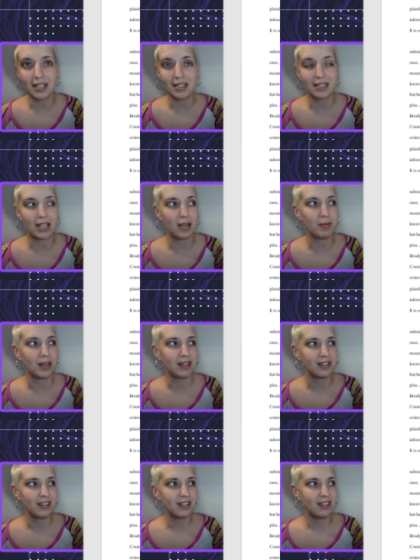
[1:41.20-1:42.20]
and
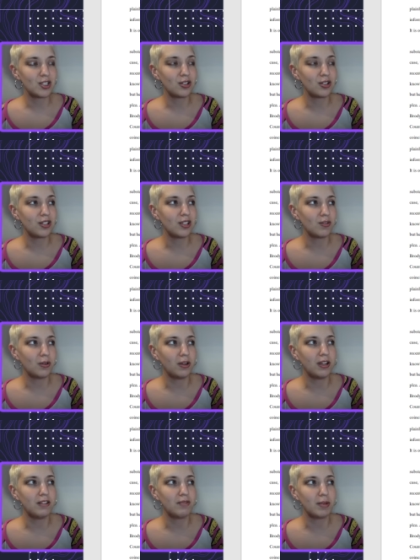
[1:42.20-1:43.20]
timing. Attorney
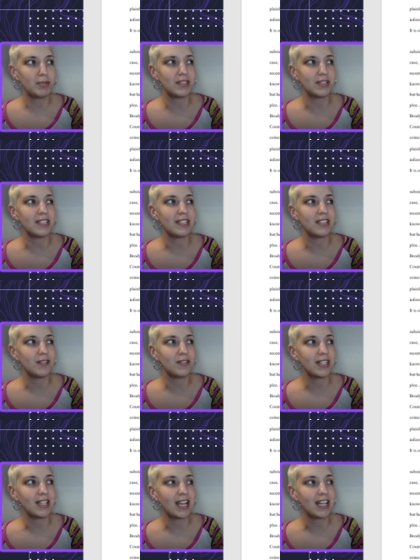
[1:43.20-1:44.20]
Arora represented
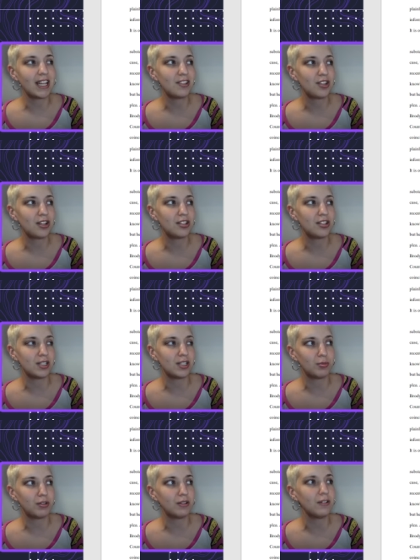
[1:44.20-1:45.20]
defendant Kenneth John
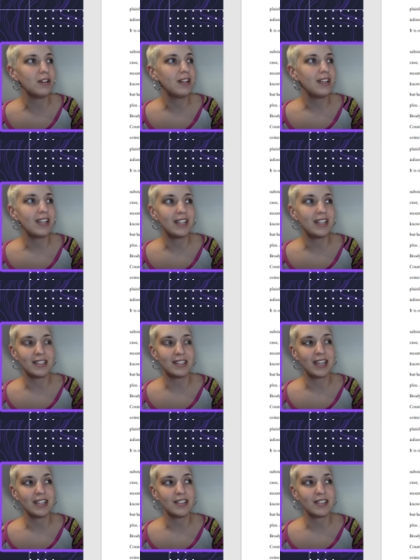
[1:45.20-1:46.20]
Chesabro in this
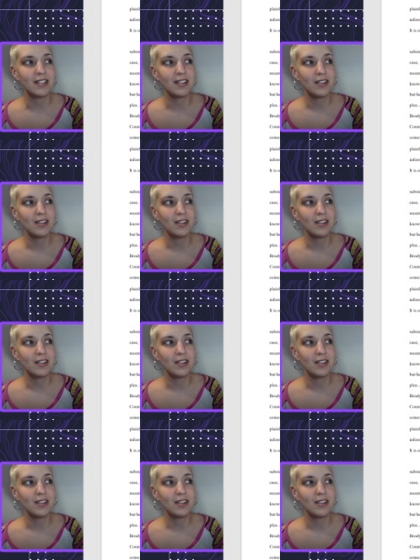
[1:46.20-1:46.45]
case,